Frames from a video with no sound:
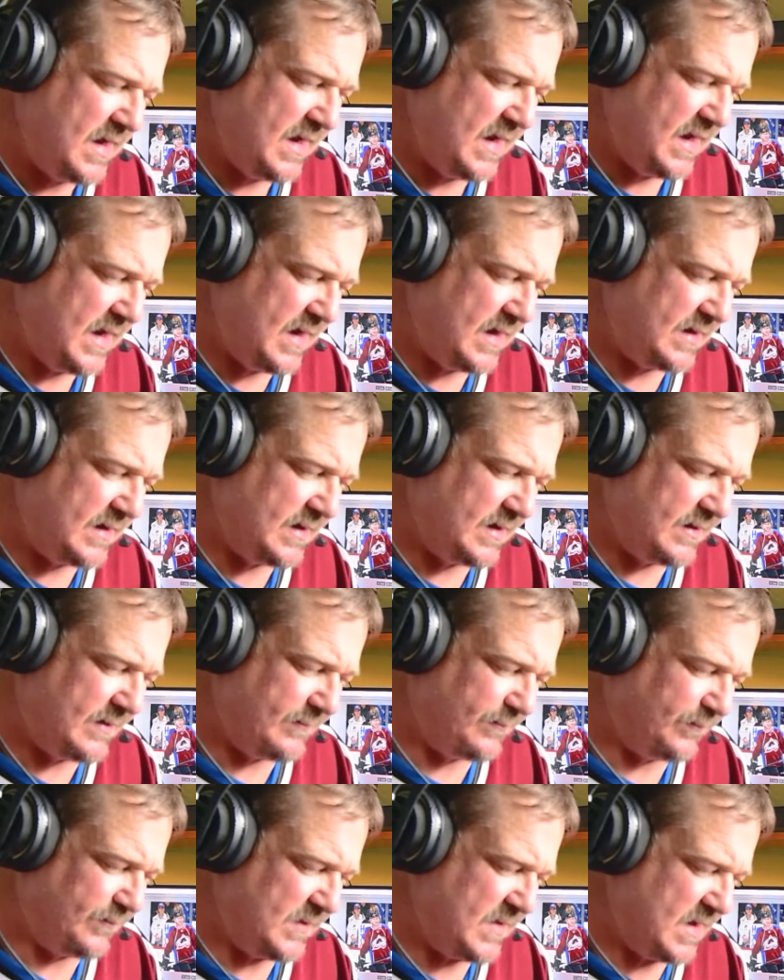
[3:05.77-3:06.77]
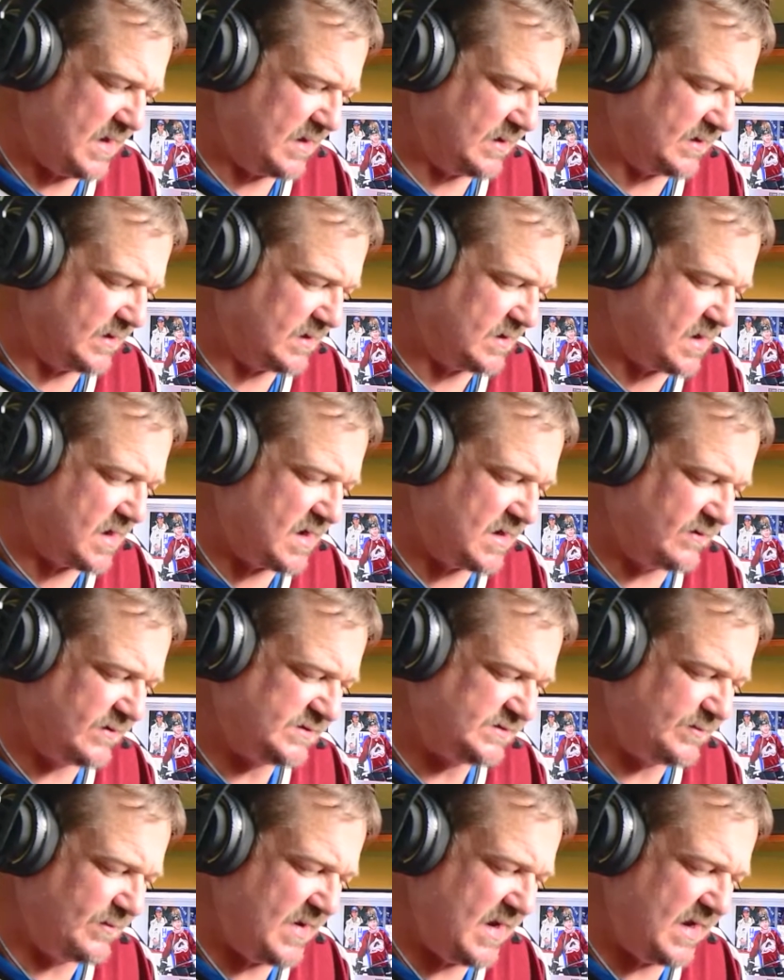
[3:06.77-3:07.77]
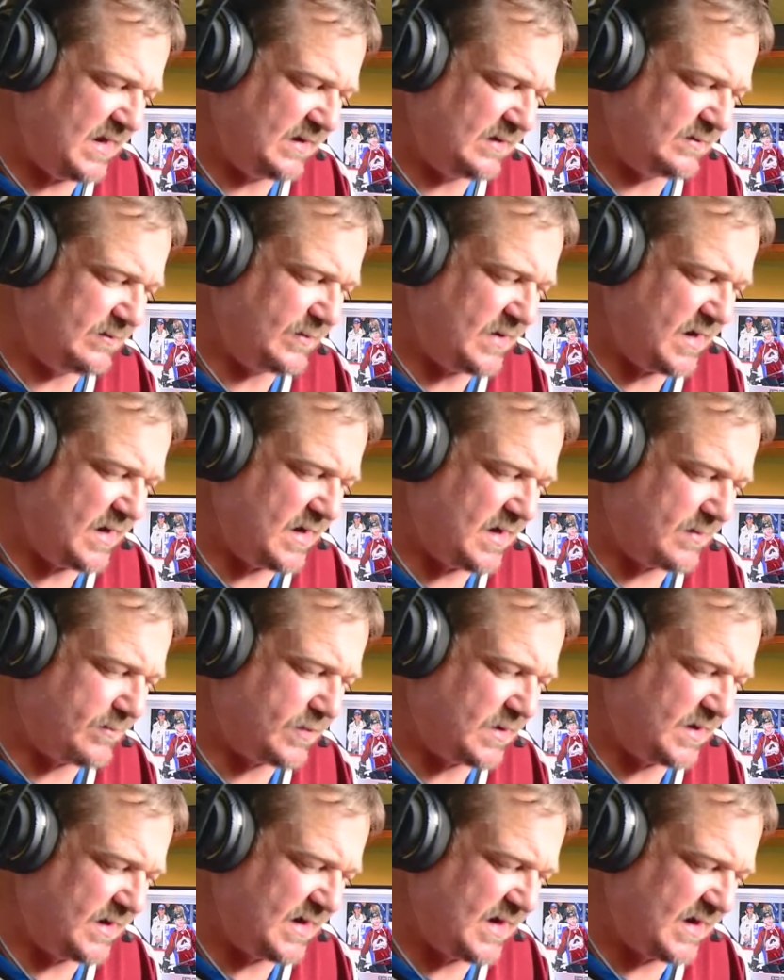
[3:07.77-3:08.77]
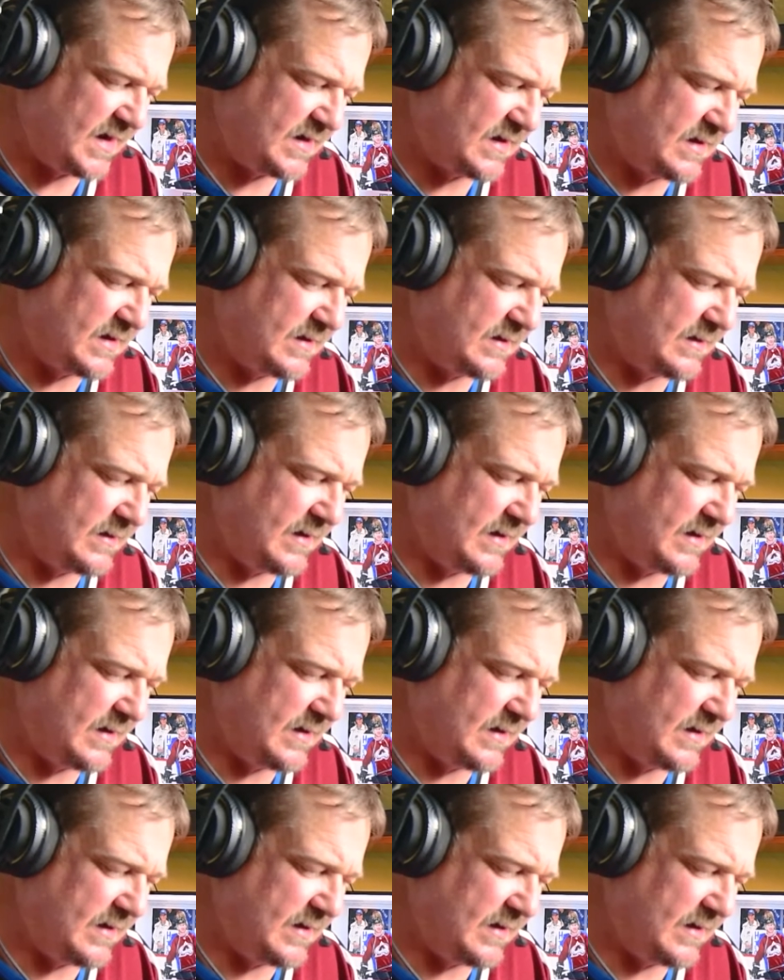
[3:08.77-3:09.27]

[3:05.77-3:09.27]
And the card was made by Upper Deck,